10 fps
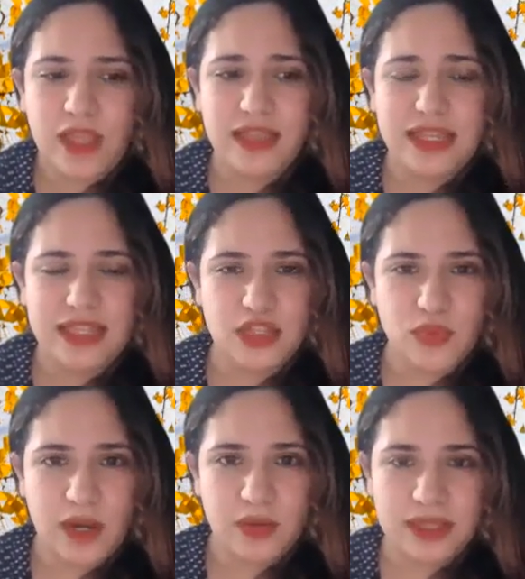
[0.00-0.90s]
I think that's
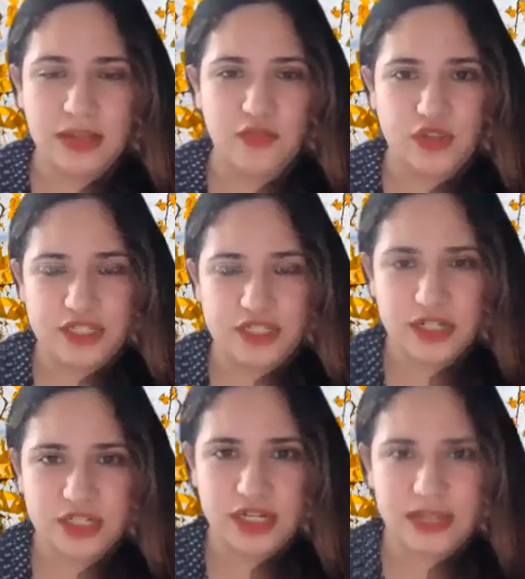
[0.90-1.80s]
why I really love
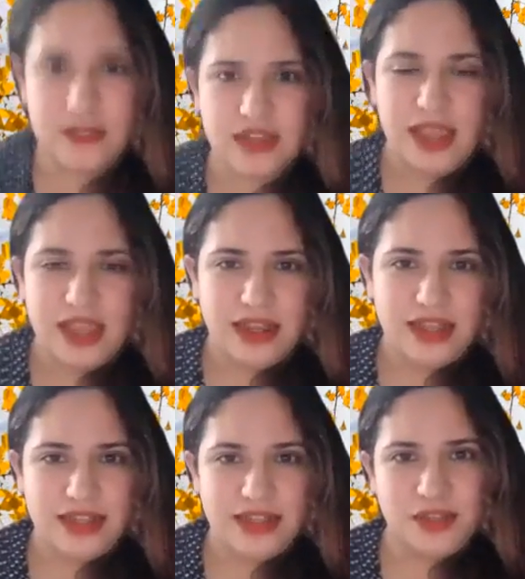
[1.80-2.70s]
research and
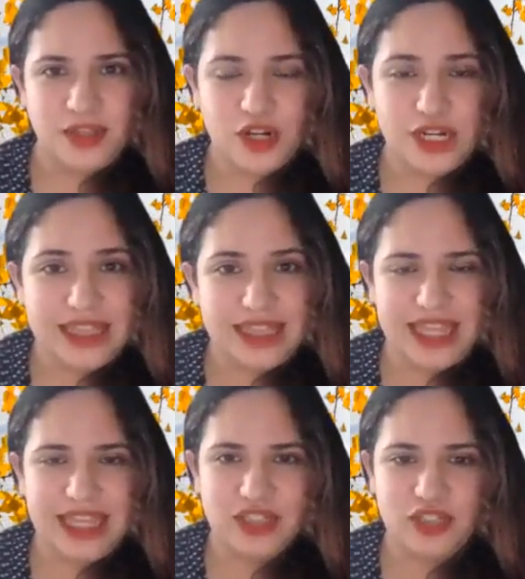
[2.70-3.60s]
learning
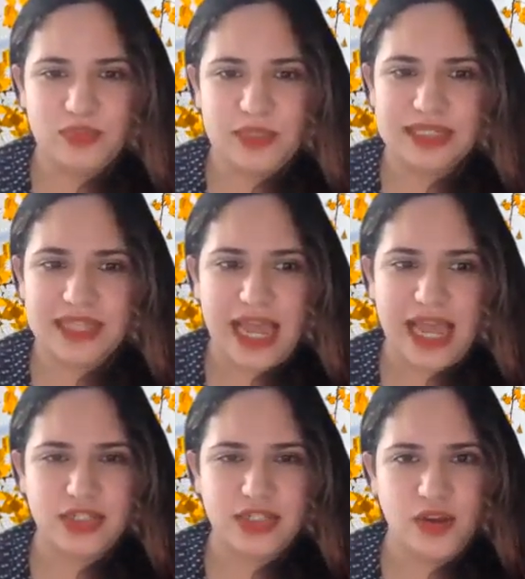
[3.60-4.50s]
things, just because I
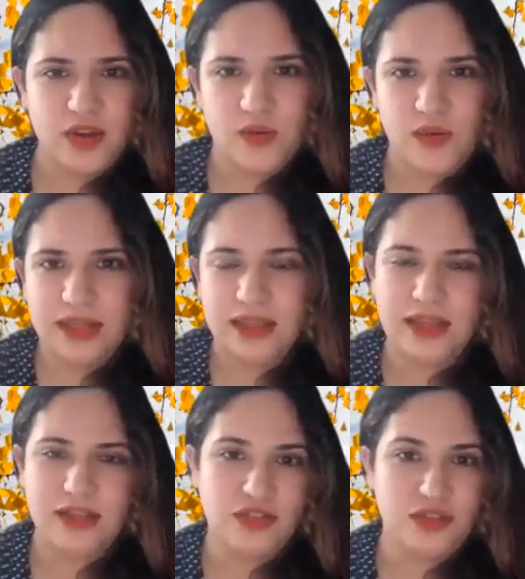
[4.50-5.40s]
had to go and
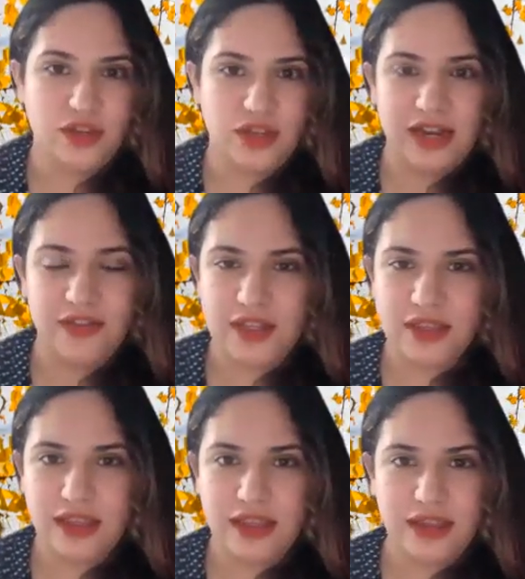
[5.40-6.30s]
like just look at
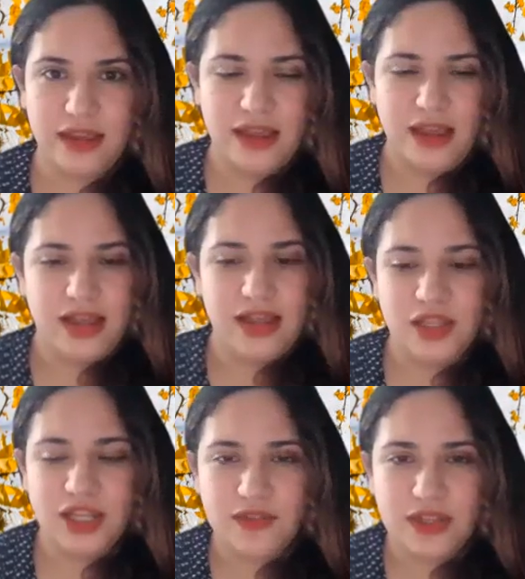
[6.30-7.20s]
everything,
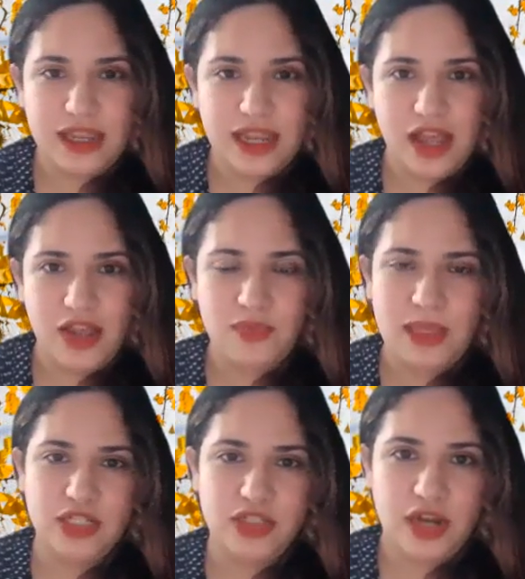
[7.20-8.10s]
look everything up,
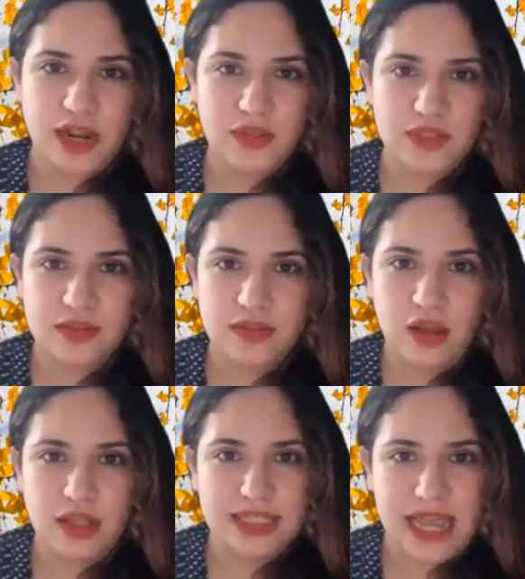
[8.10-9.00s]
making sure I was
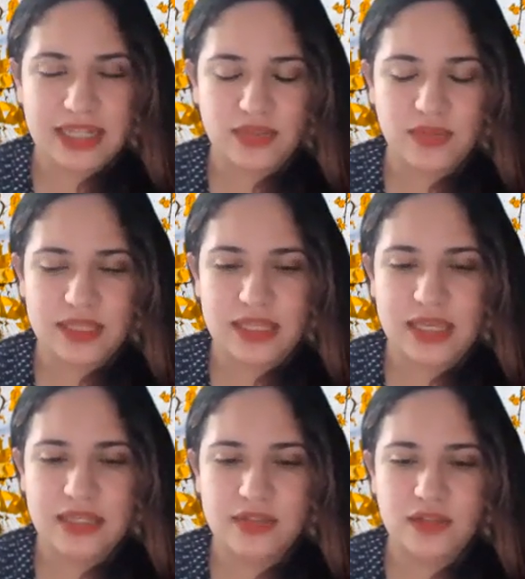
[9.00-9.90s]
on task with
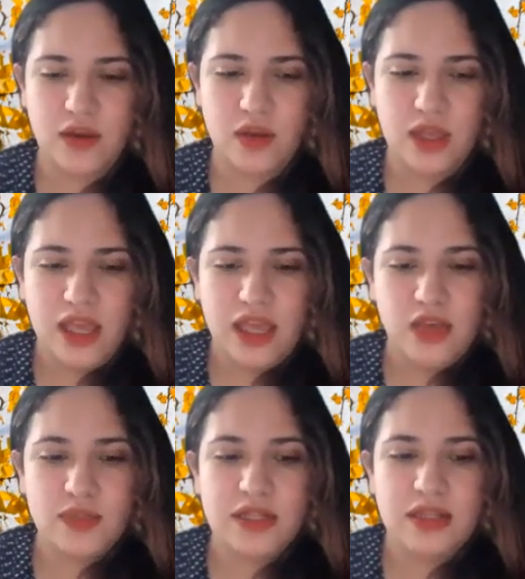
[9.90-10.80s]
things. So it
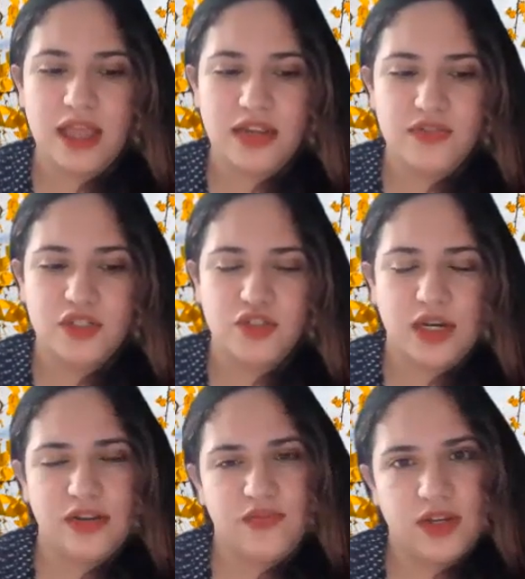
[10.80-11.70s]
was a lot of just
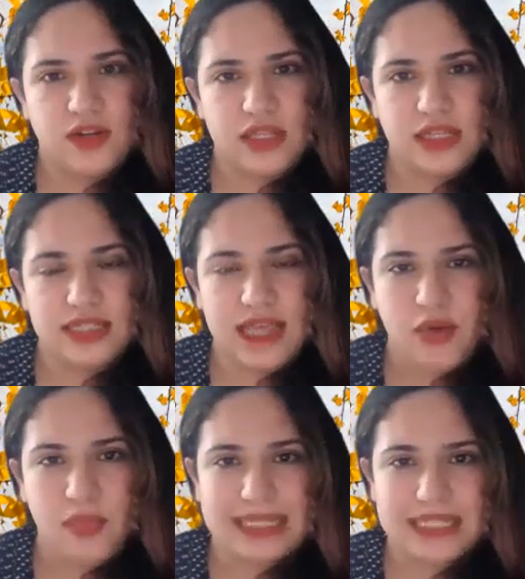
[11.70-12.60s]
trying to figure things out
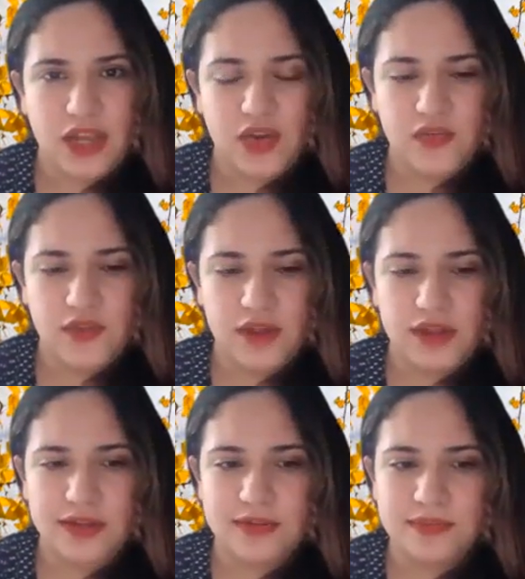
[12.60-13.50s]
myself.
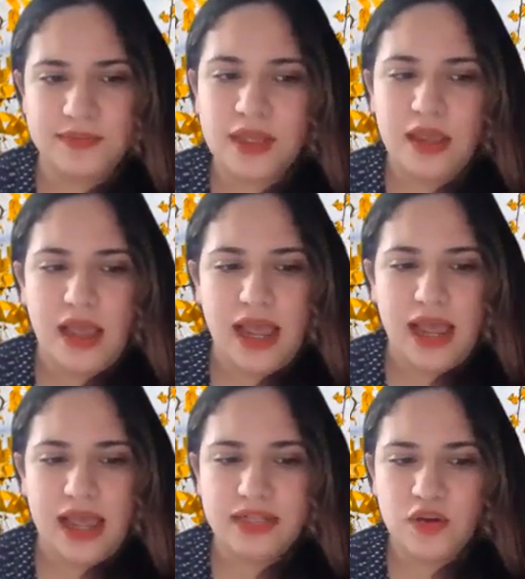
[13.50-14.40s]

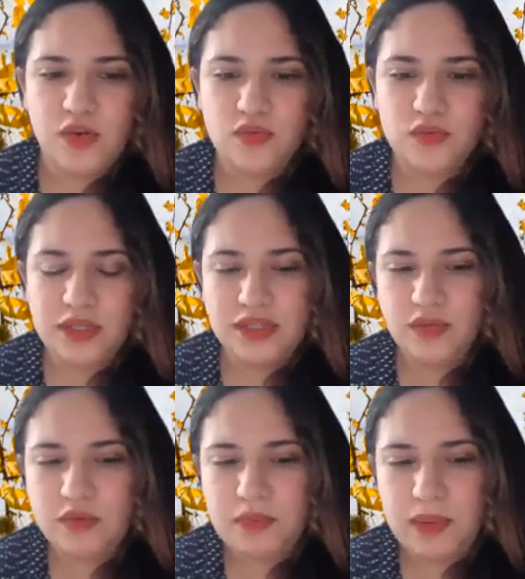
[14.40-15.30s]
I don't really
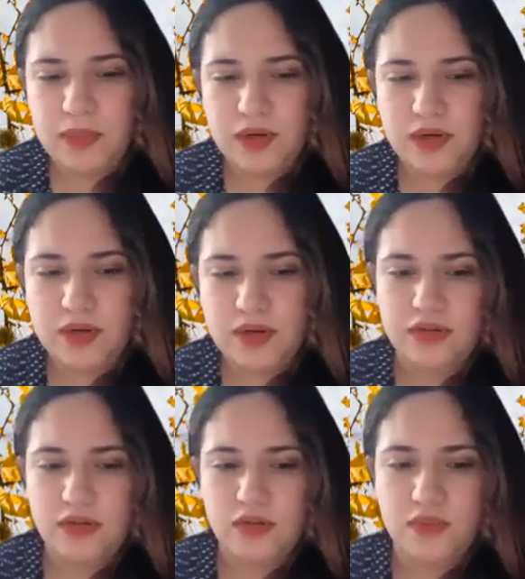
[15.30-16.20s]
remember,
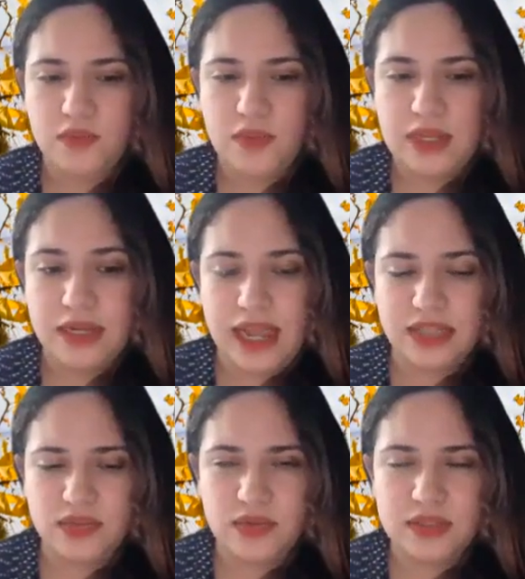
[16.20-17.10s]
in high
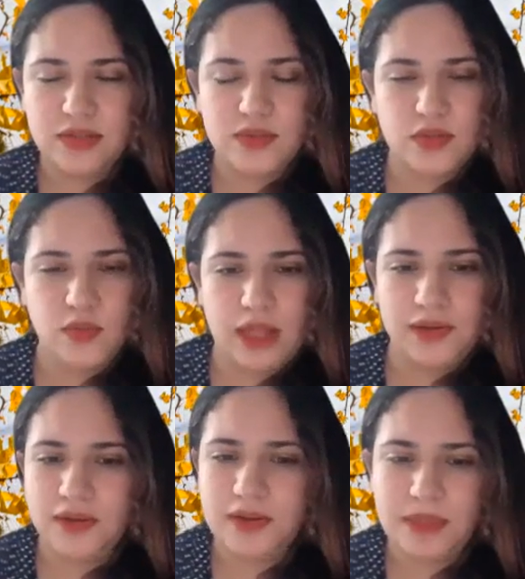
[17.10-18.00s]
school, and this was a while
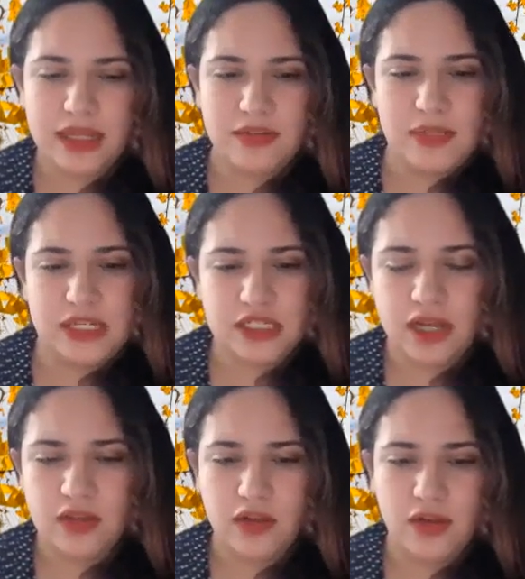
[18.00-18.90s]
ago, I'm not going to mention
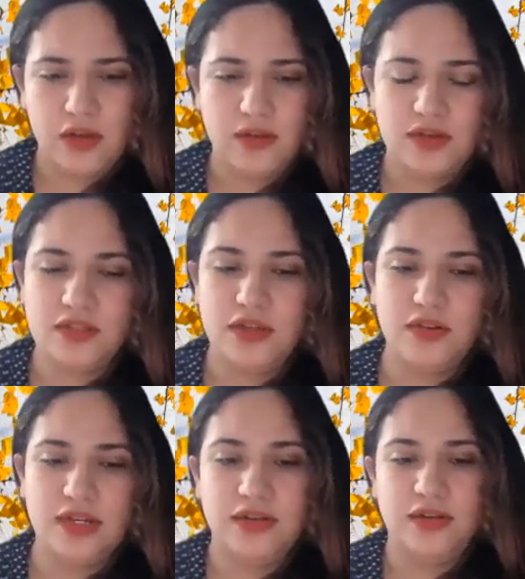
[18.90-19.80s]
how long ago because y'all
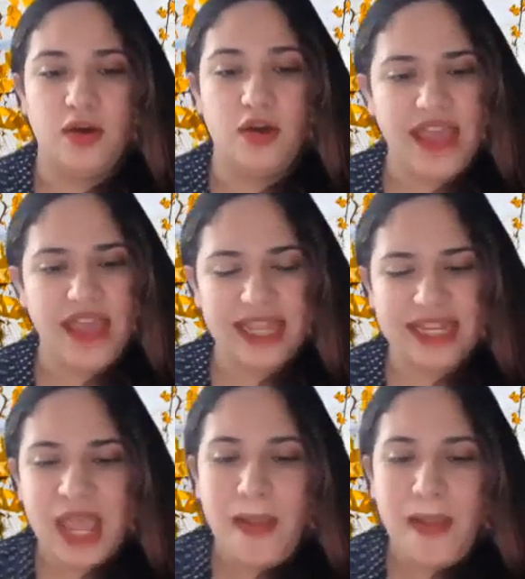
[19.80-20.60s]
don't need to know all that.